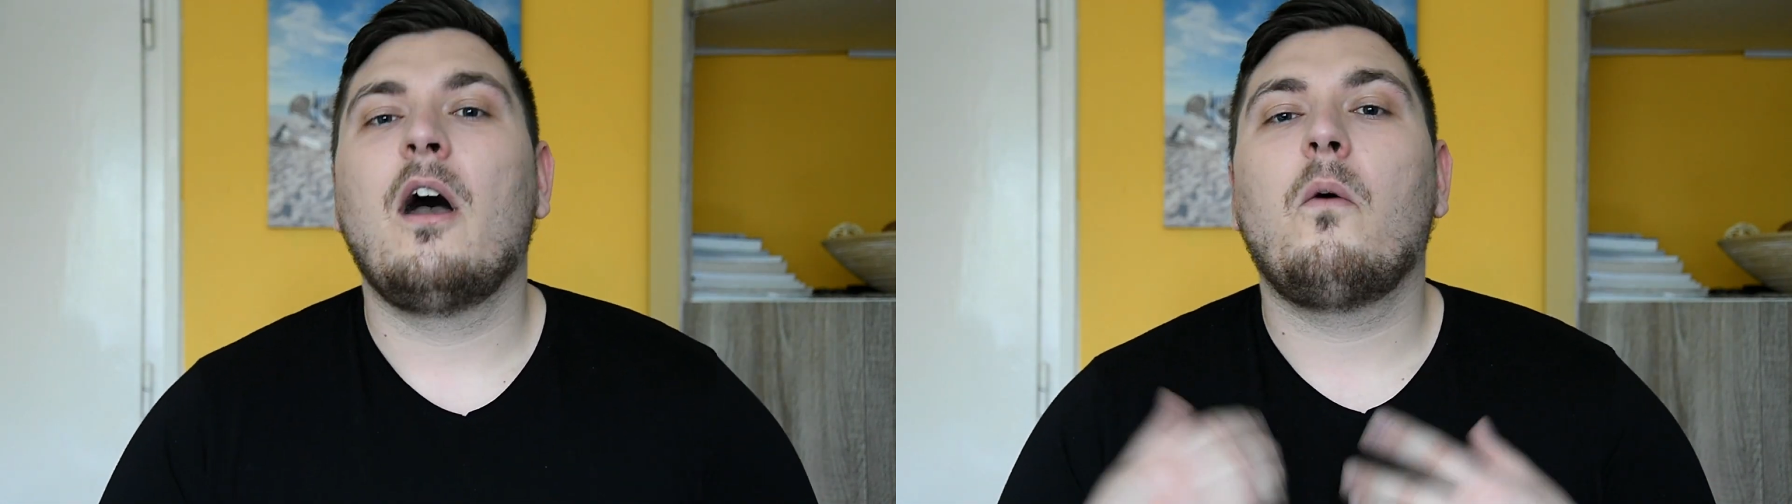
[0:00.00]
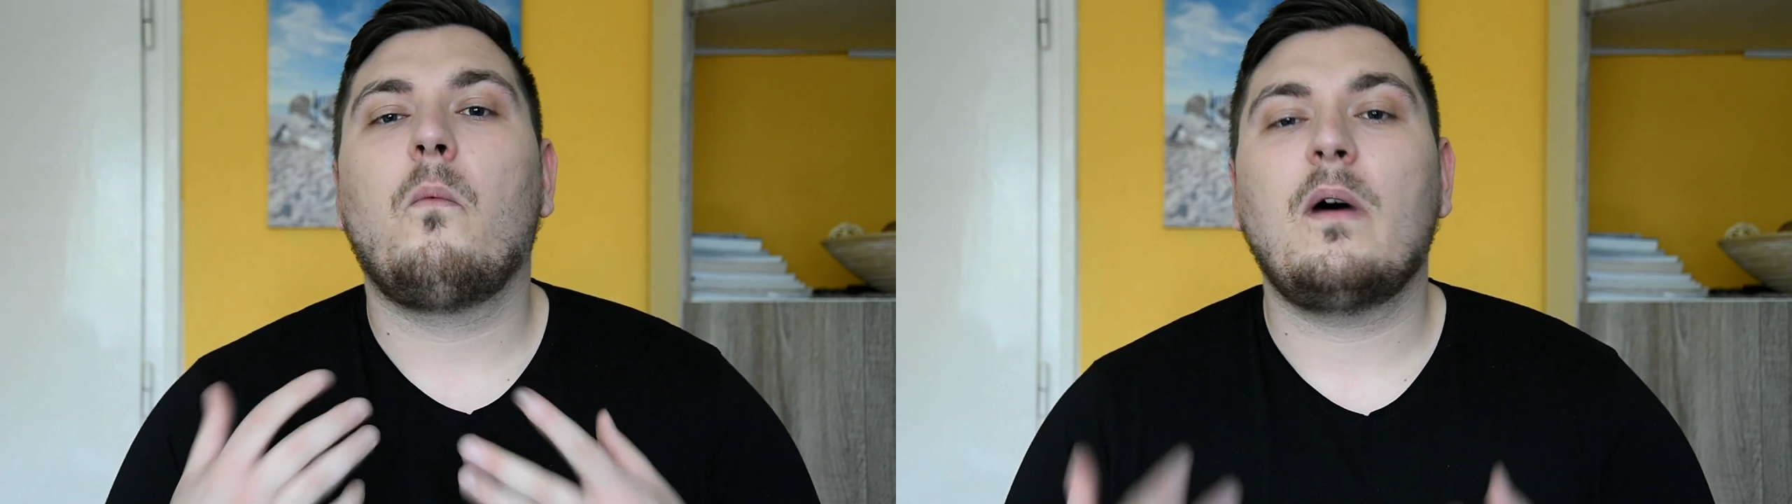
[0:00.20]

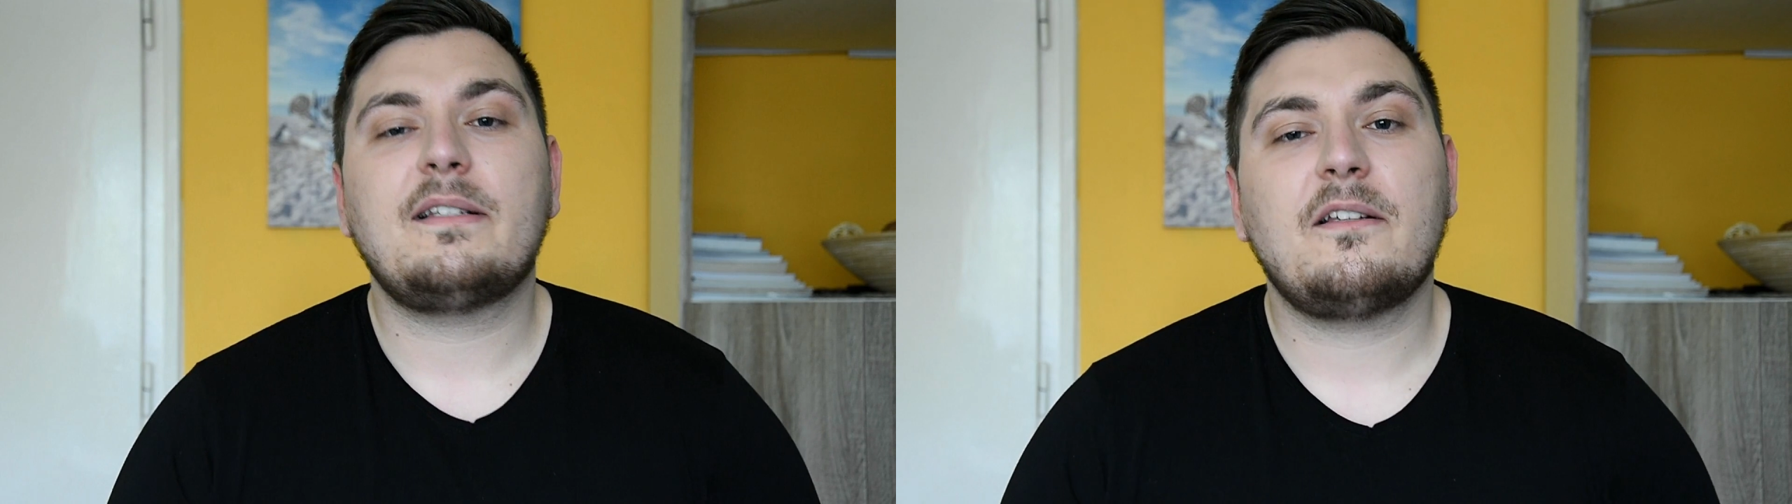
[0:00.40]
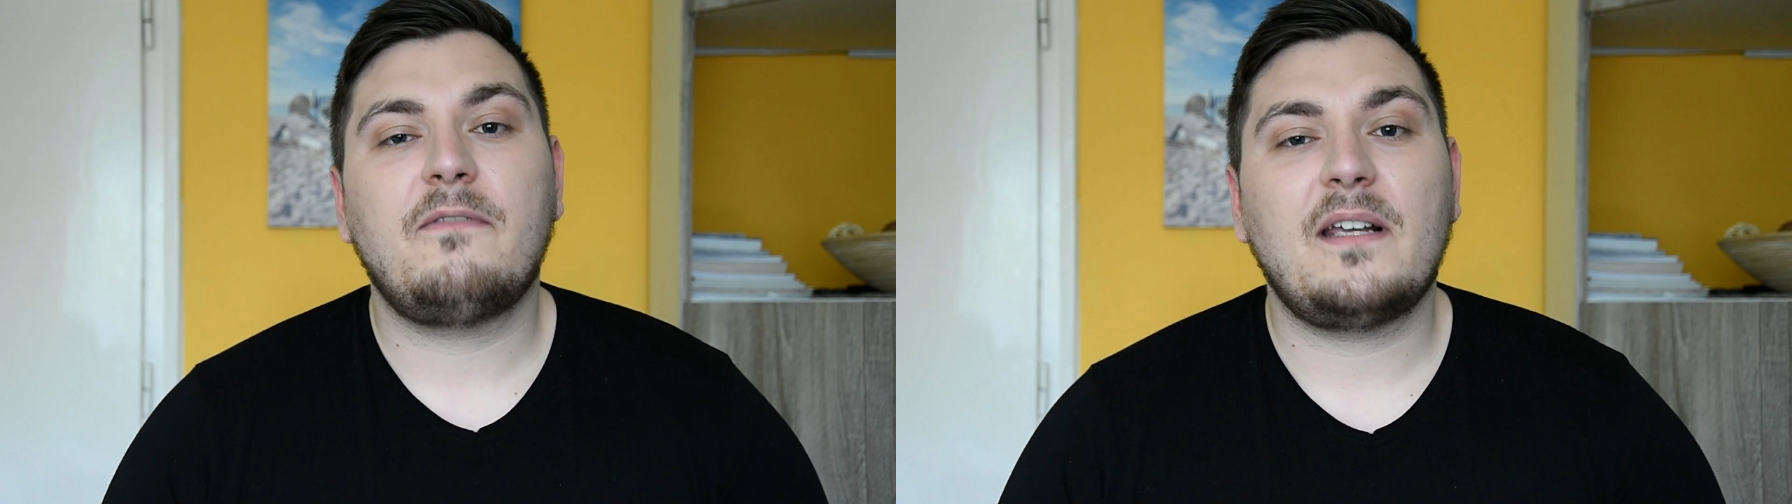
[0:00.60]

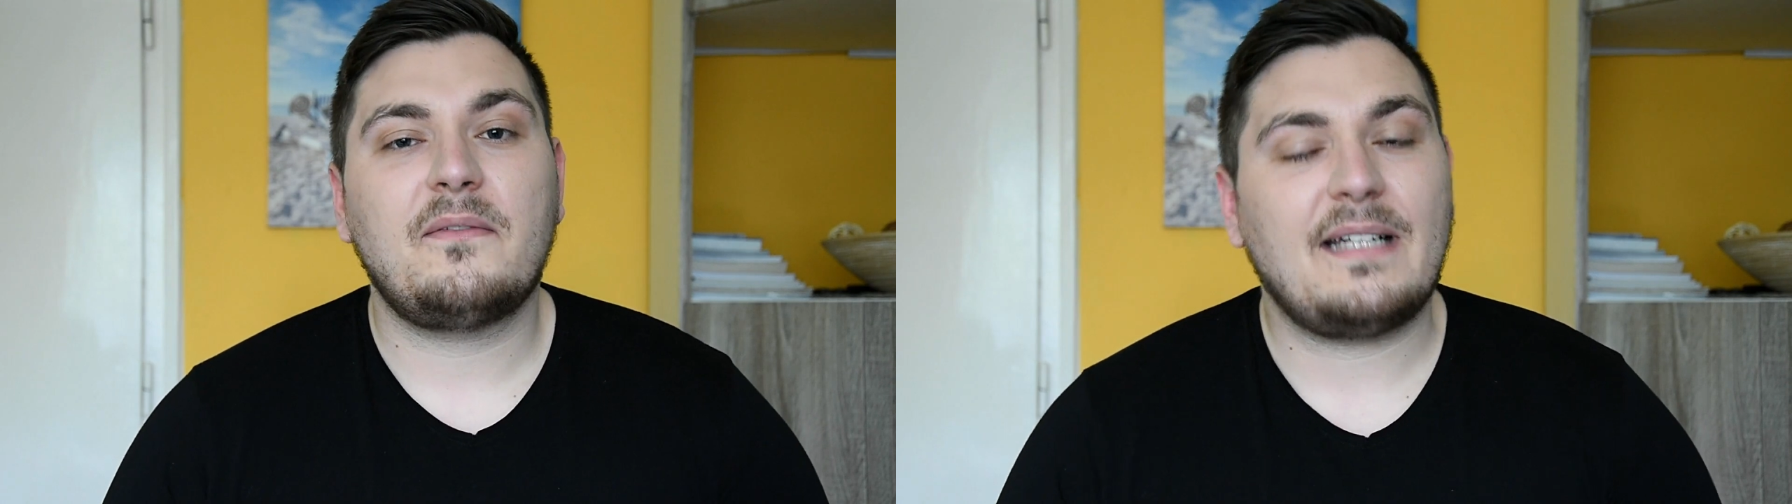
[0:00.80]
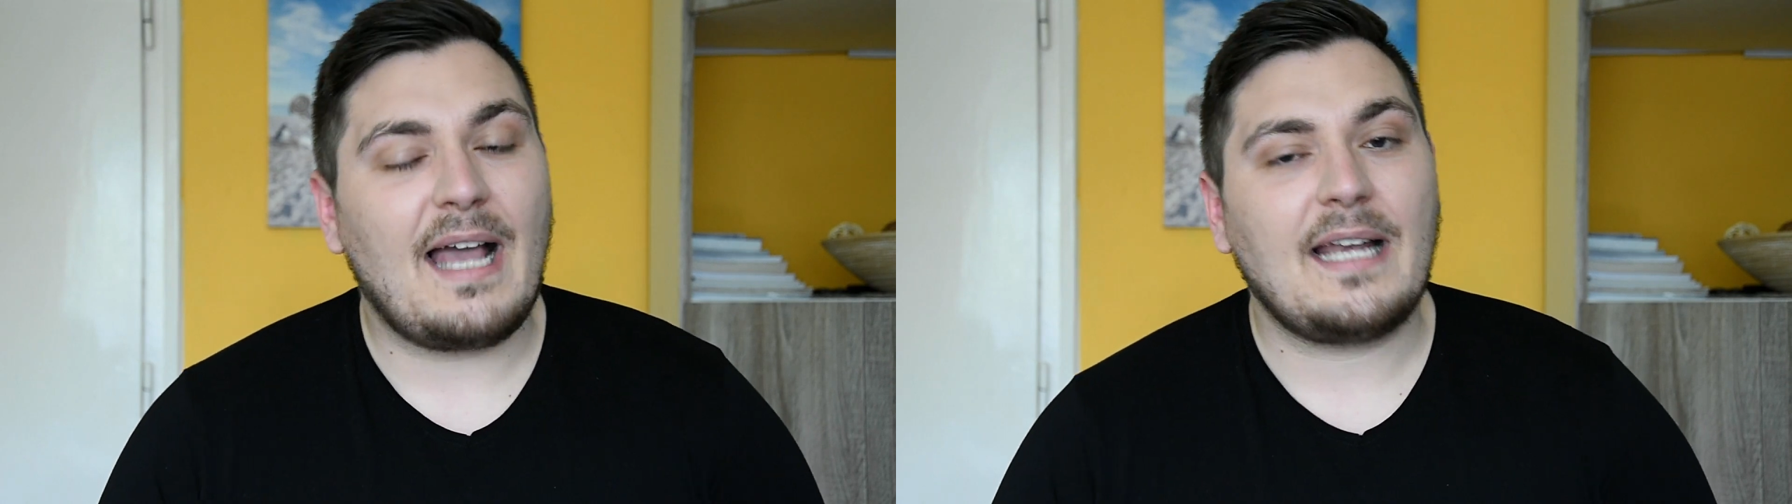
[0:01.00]
What's your
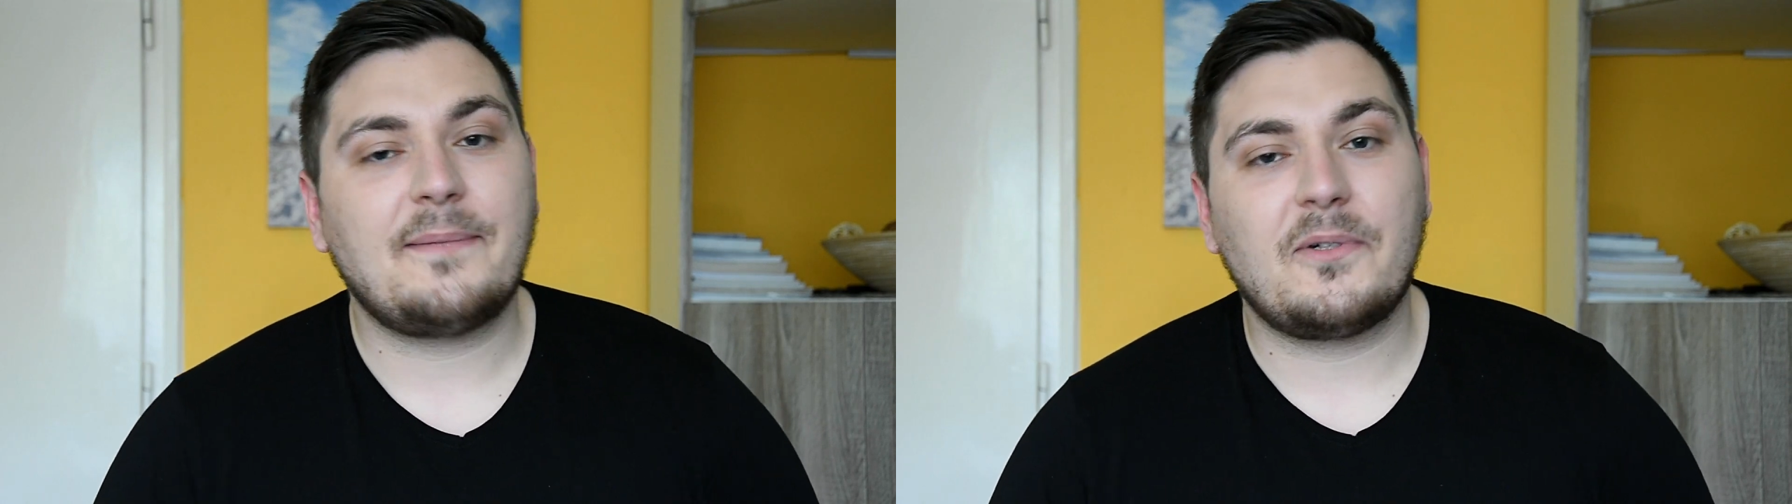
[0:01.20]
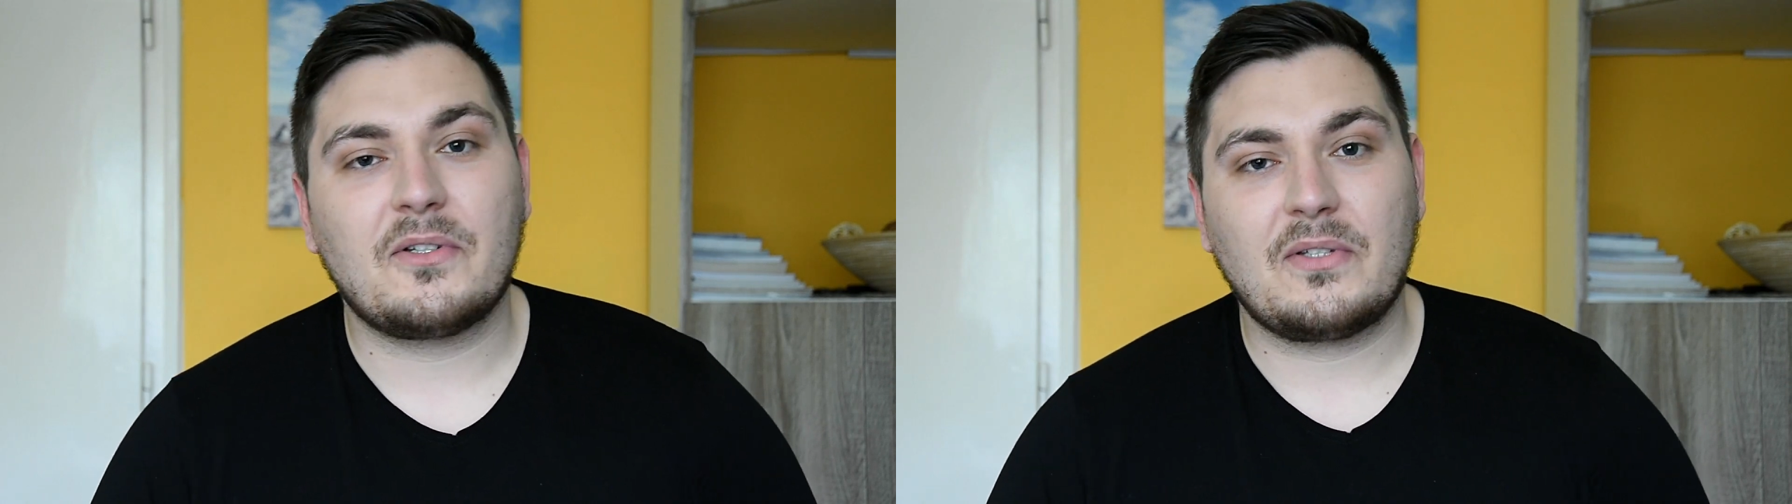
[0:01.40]
favorite animal